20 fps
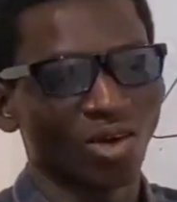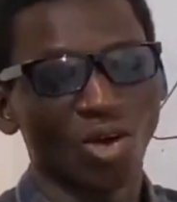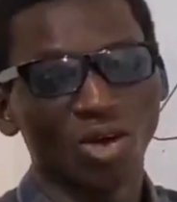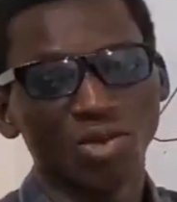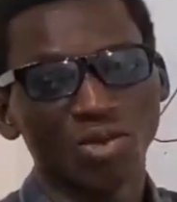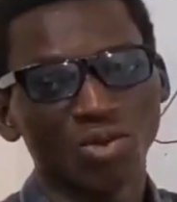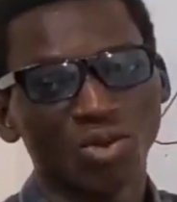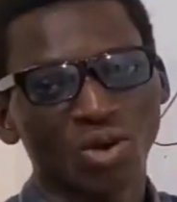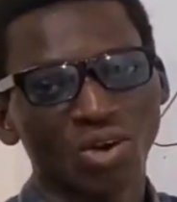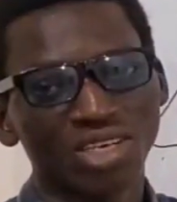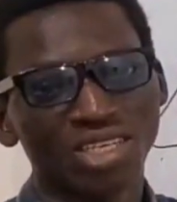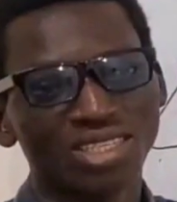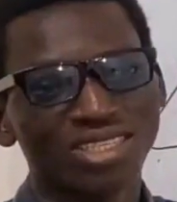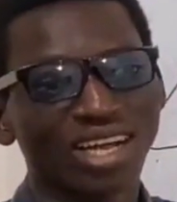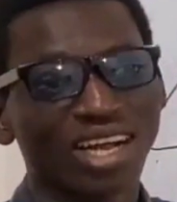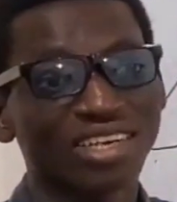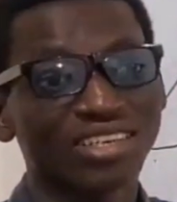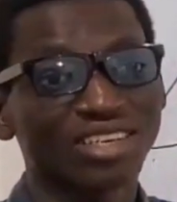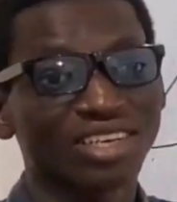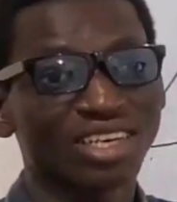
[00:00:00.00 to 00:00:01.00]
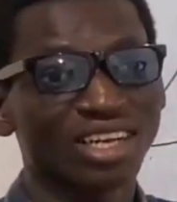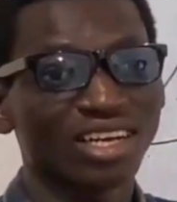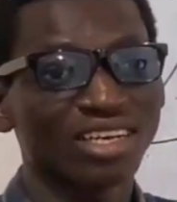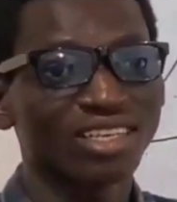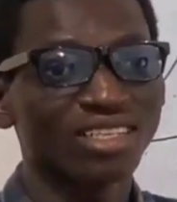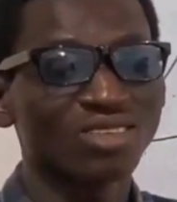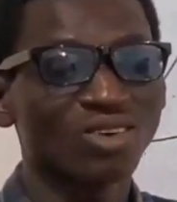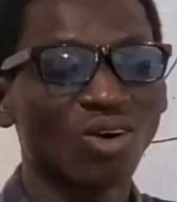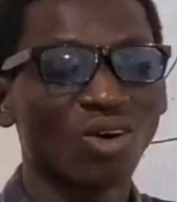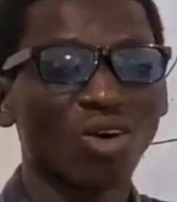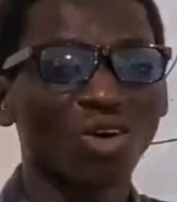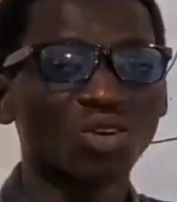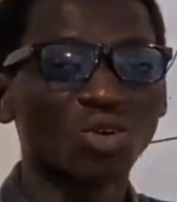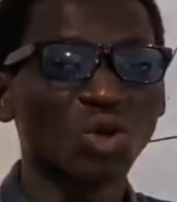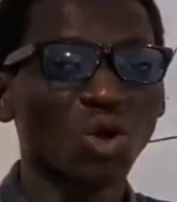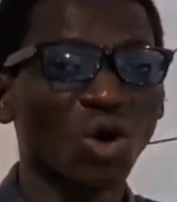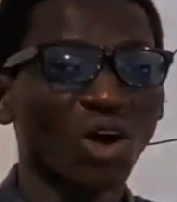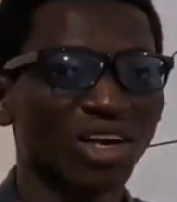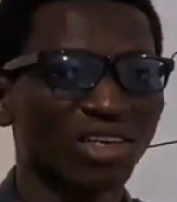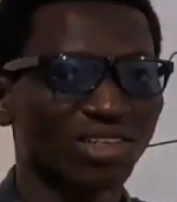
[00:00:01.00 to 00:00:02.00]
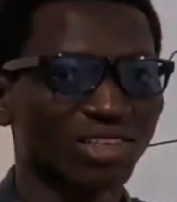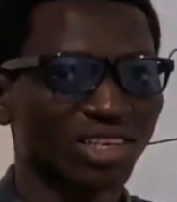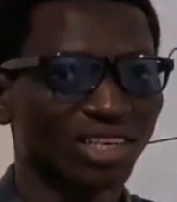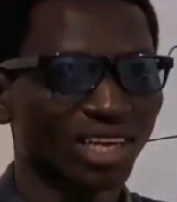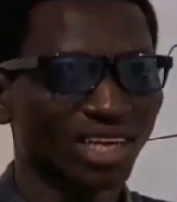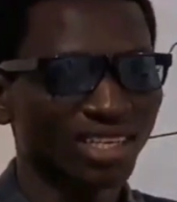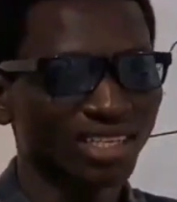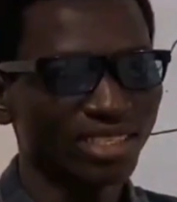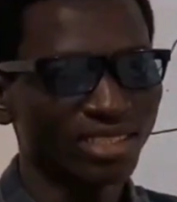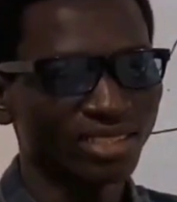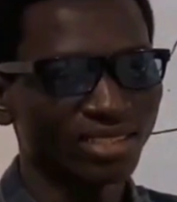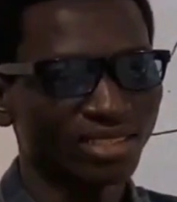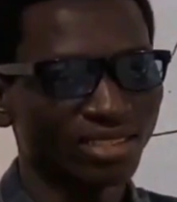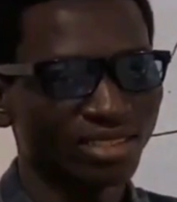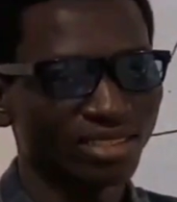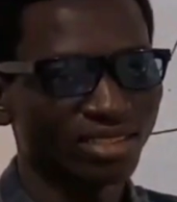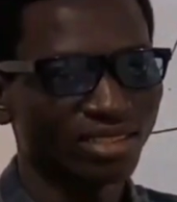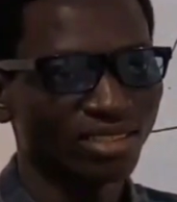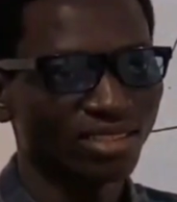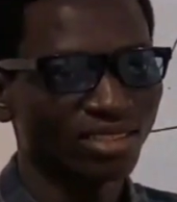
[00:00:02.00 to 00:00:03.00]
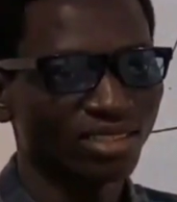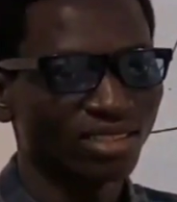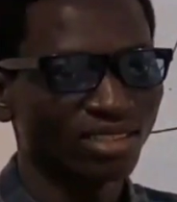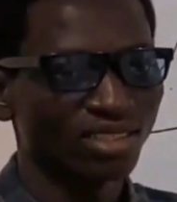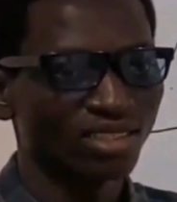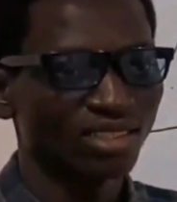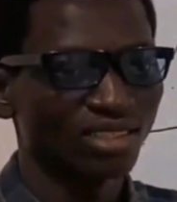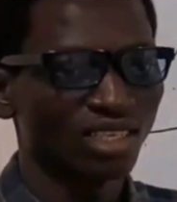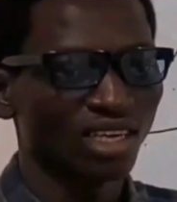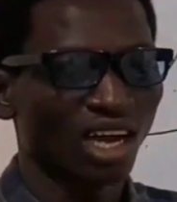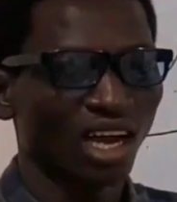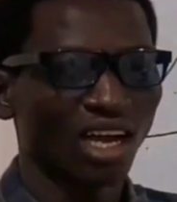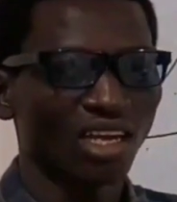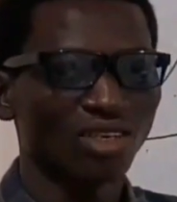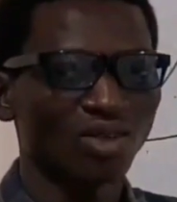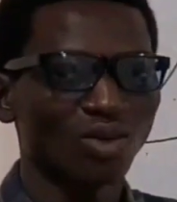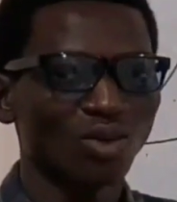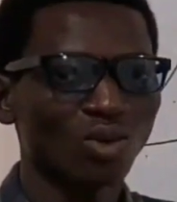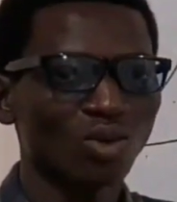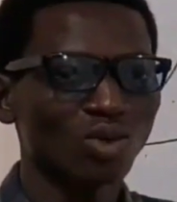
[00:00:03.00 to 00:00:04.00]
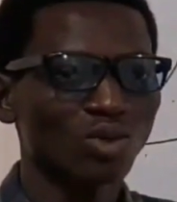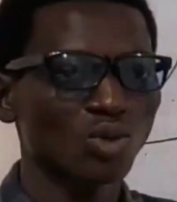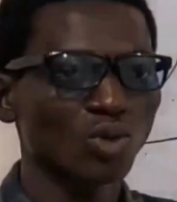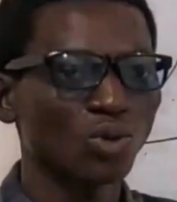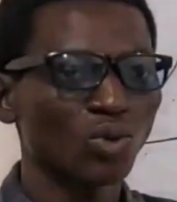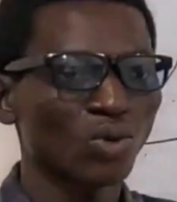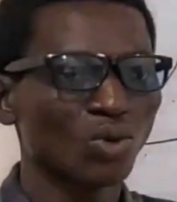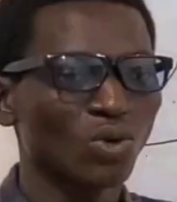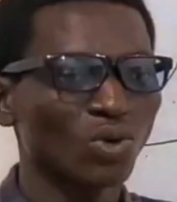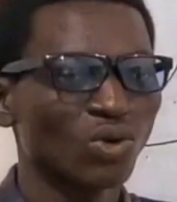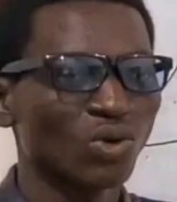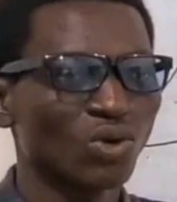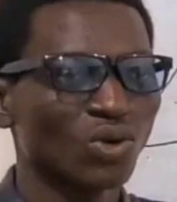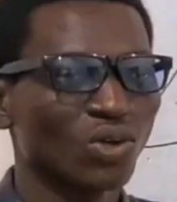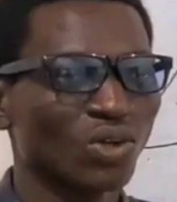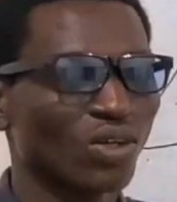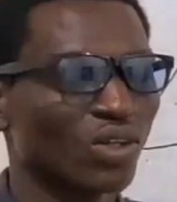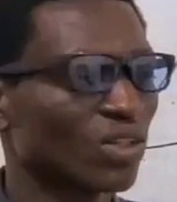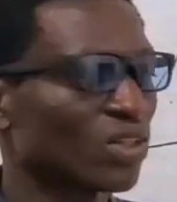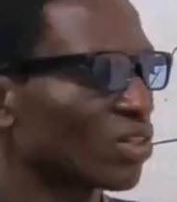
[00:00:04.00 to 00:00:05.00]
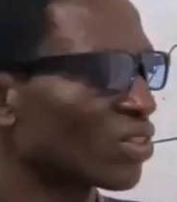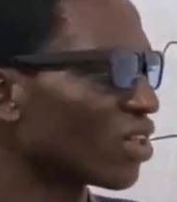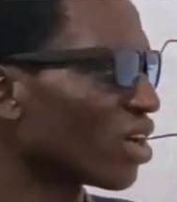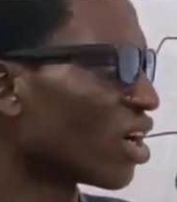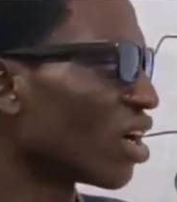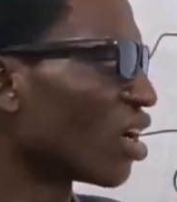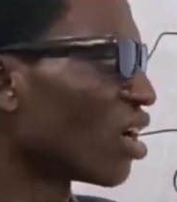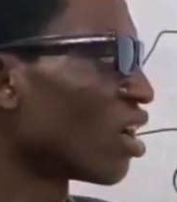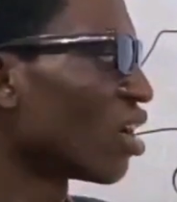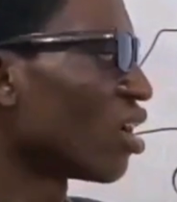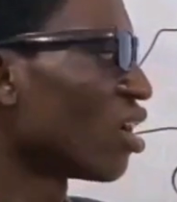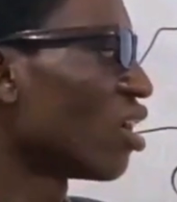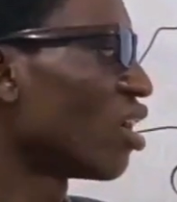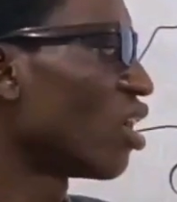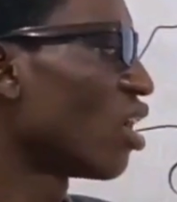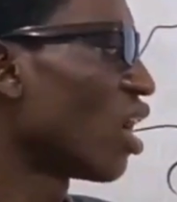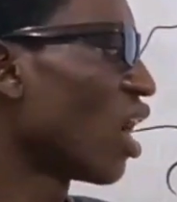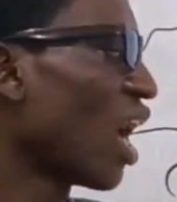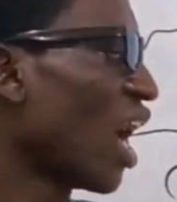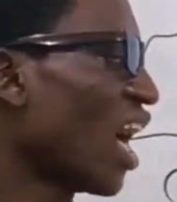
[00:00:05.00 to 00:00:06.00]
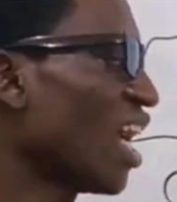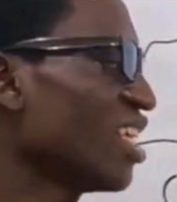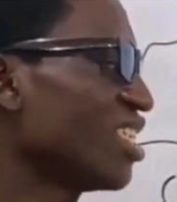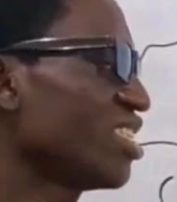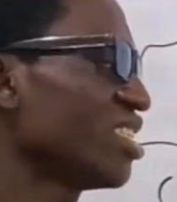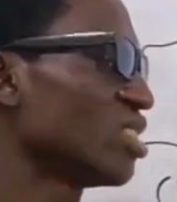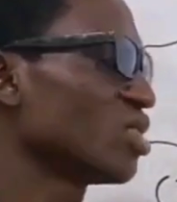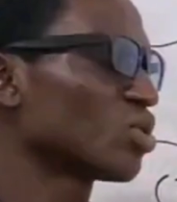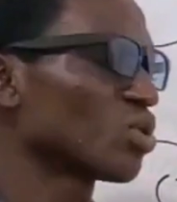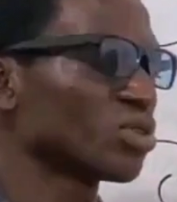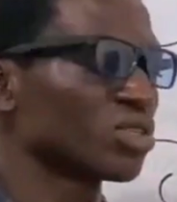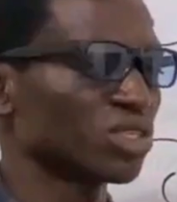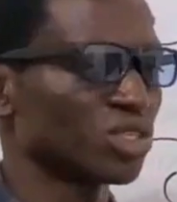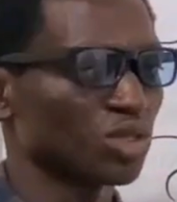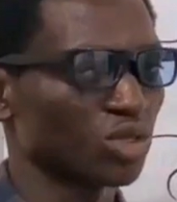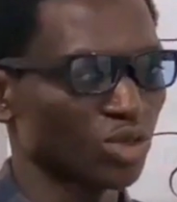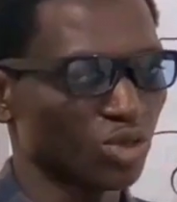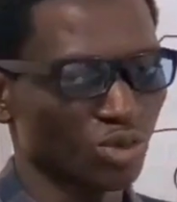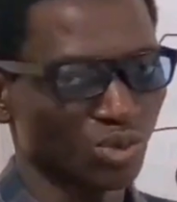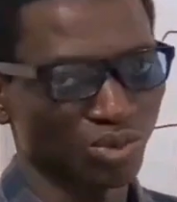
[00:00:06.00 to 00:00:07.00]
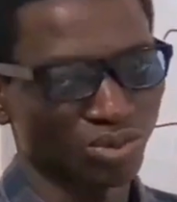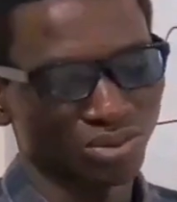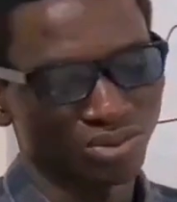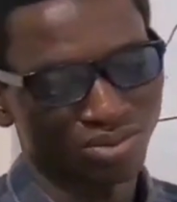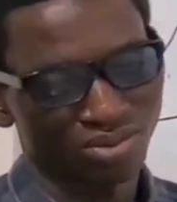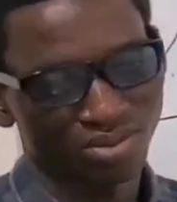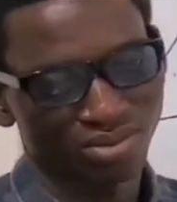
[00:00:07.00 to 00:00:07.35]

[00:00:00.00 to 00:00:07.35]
or you call it adrenaline or noradrenaline, and also the angiotensin 2.